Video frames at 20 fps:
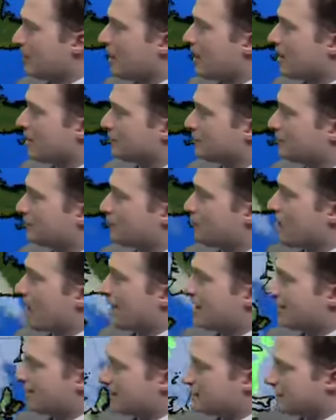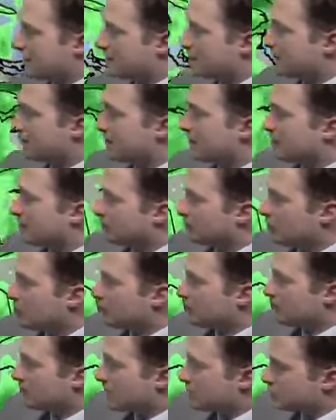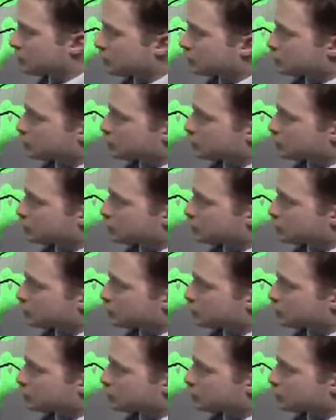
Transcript: on Friday, an area of low pressure